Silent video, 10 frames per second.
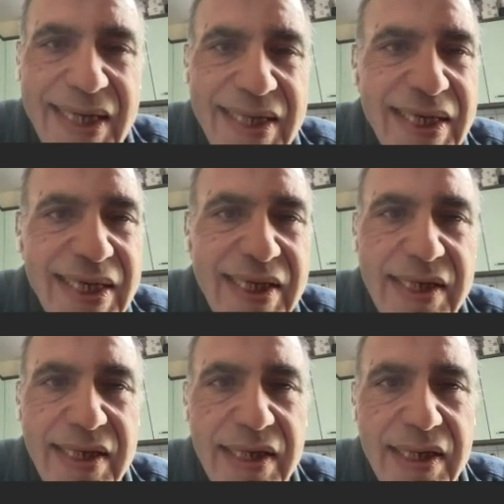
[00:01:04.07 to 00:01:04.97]
It
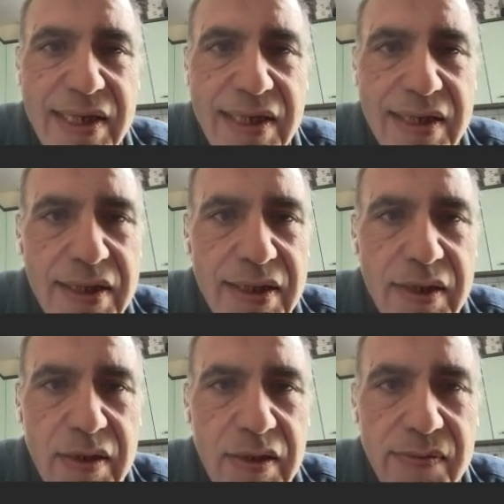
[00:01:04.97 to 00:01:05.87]
hits
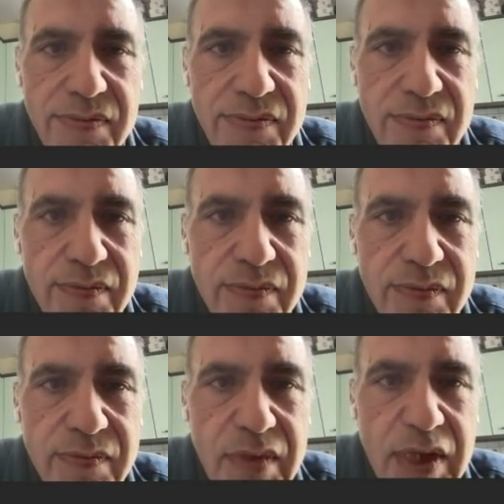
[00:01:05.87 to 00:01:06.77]
about
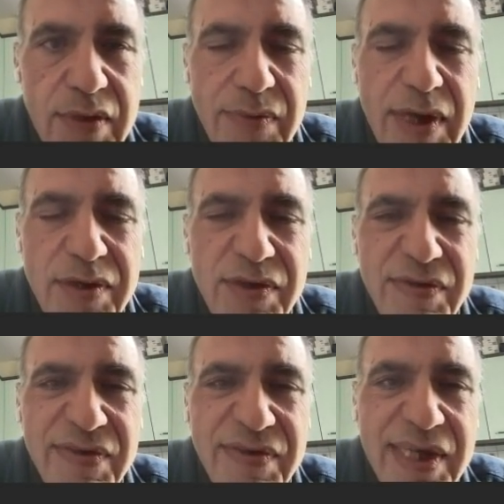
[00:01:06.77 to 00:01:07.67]

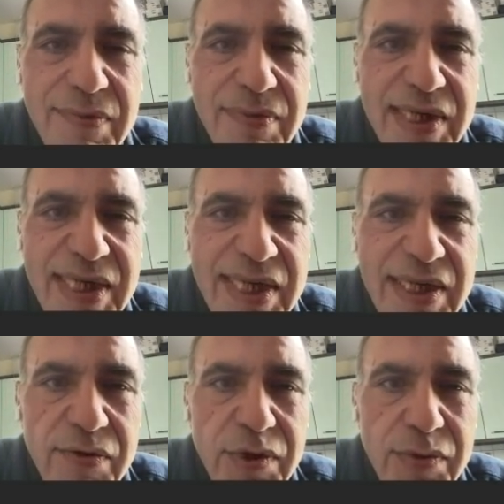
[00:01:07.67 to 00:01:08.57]

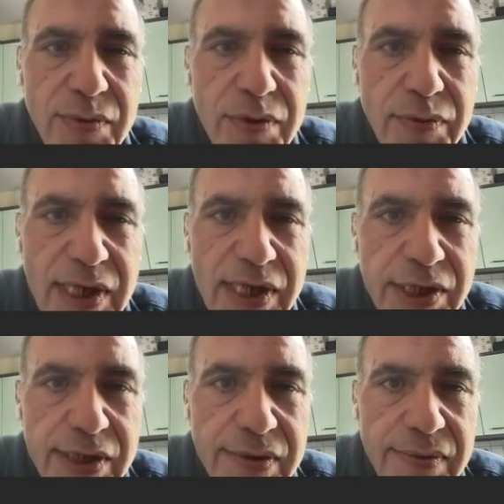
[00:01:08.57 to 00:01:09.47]
15% of the
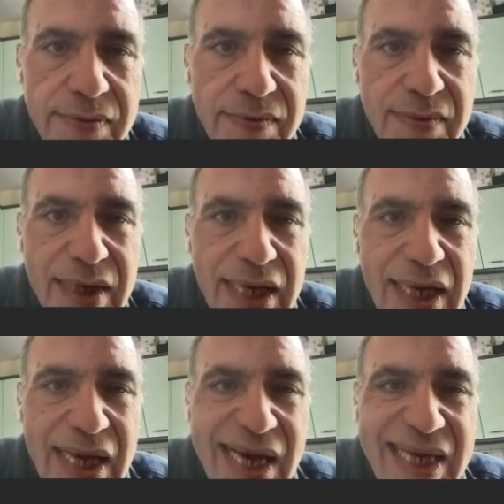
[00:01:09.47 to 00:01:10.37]
population,
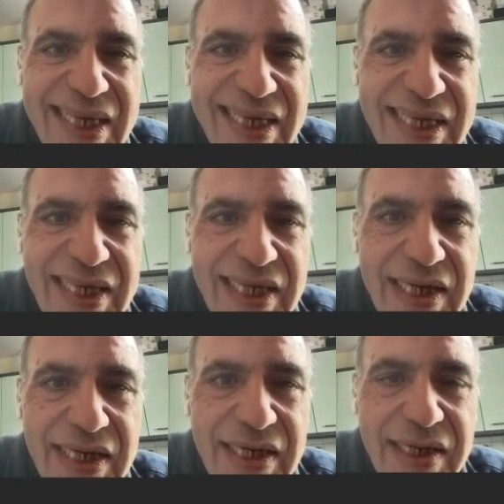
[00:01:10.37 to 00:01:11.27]
and it's
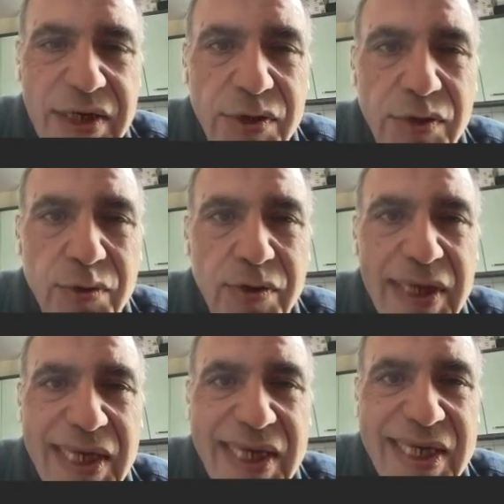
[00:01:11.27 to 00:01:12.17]
the issue
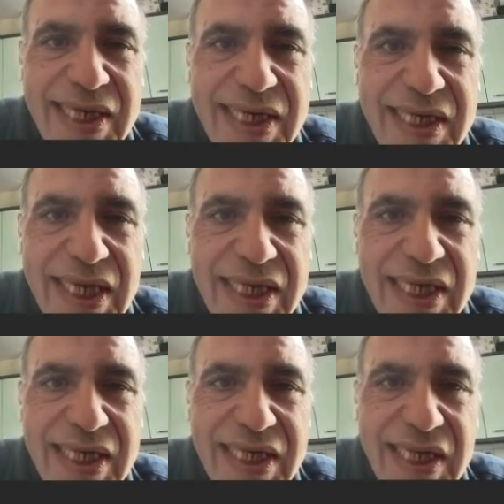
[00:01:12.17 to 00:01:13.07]
today is that
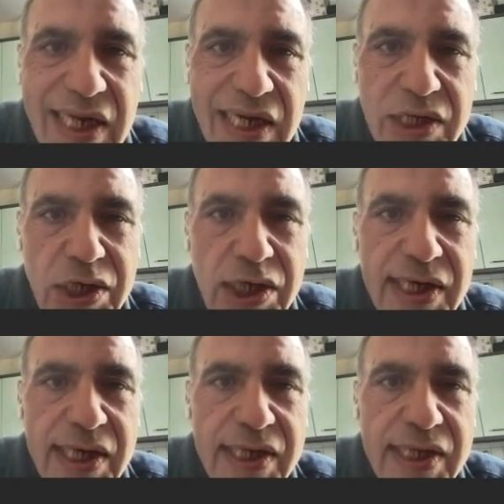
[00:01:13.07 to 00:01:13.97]
it's
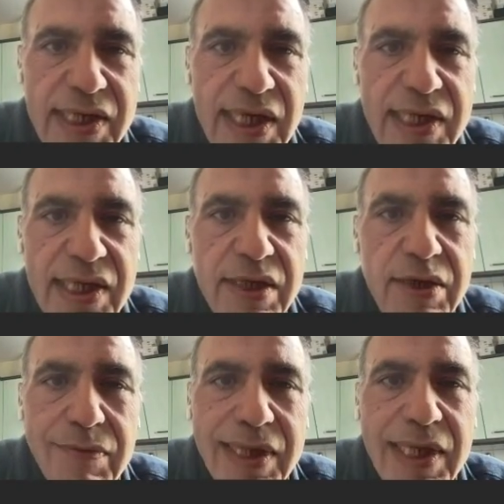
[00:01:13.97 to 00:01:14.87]
largely undetected.
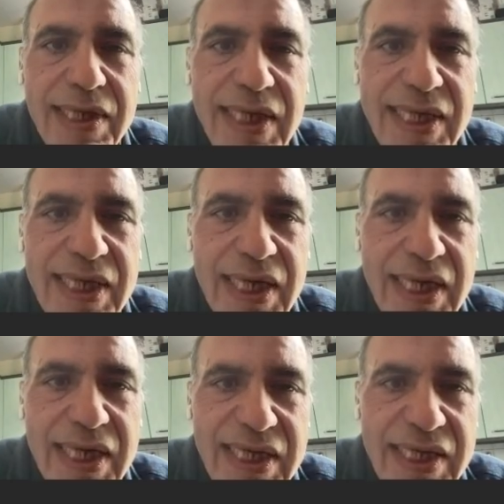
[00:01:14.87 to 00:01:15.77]
The bottleneck
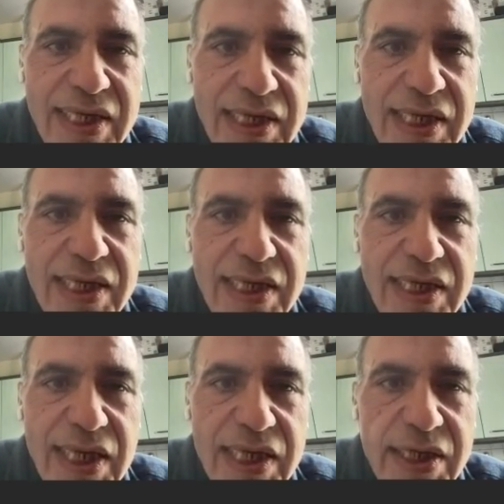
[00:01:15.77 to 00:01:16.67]
is really
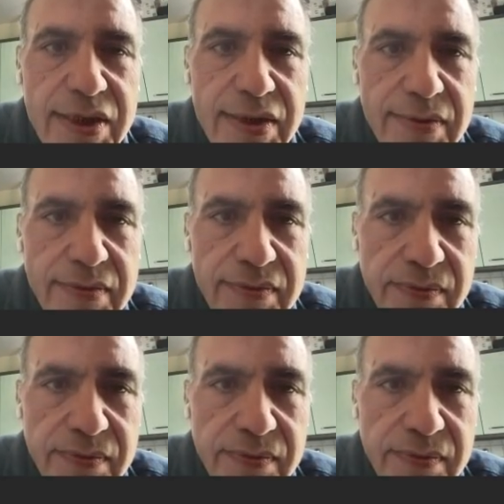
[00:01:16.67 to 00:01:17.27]
detection.